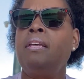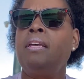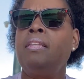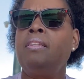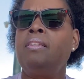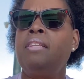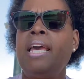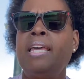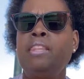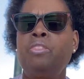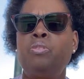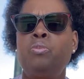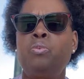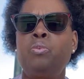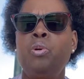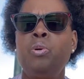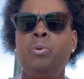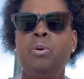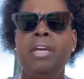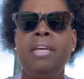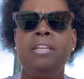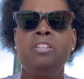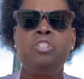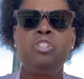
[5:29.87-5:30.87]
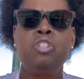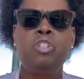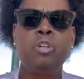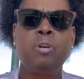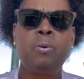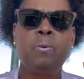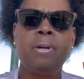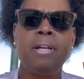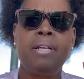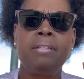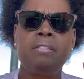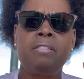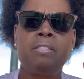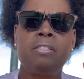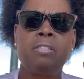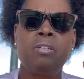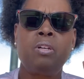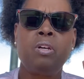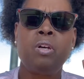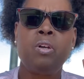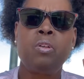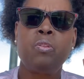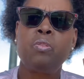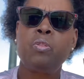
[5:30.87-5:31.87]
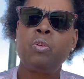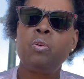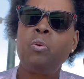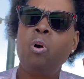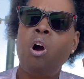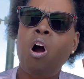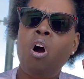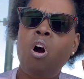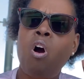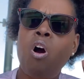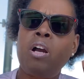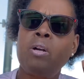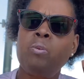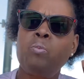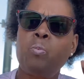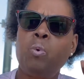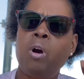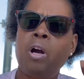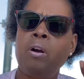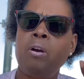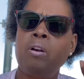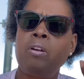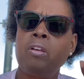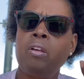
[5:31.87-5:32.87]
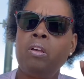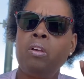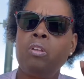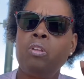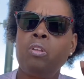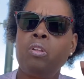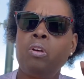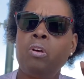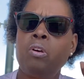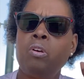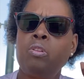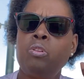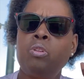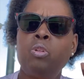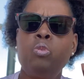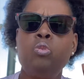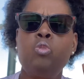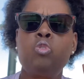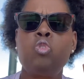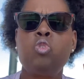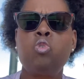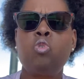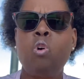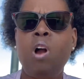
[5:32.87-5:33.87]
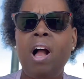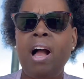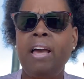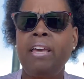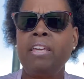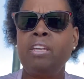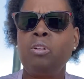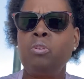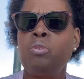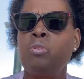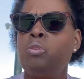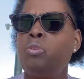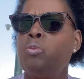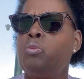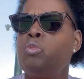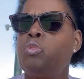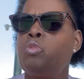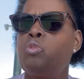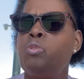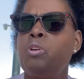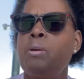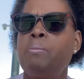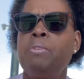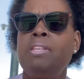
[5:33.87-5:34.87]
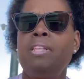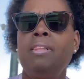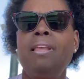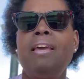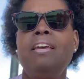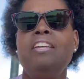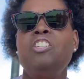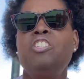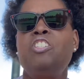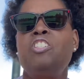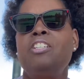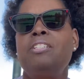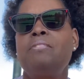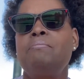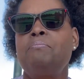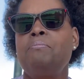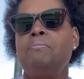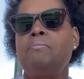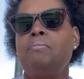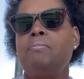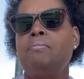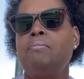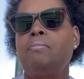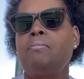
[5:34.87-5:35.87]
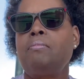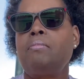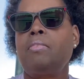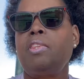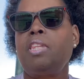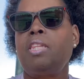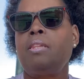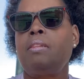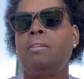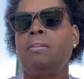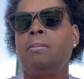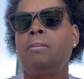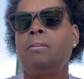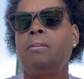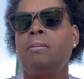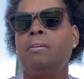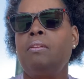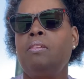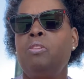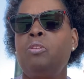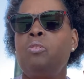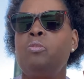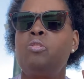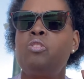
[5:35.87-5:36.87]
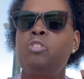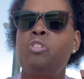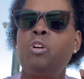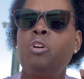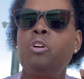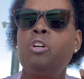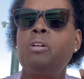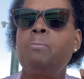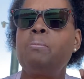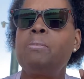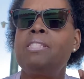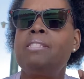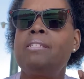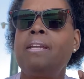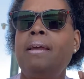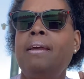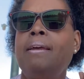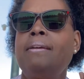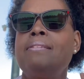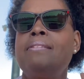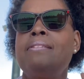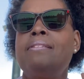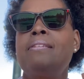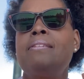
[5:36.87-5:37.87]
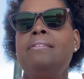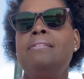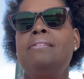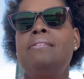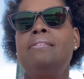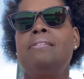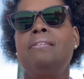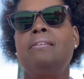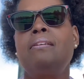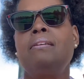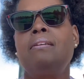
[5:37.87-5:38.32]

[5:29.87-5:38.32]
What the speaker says: that through endurance, through hard work, through trial, through tribulation, through circumstances,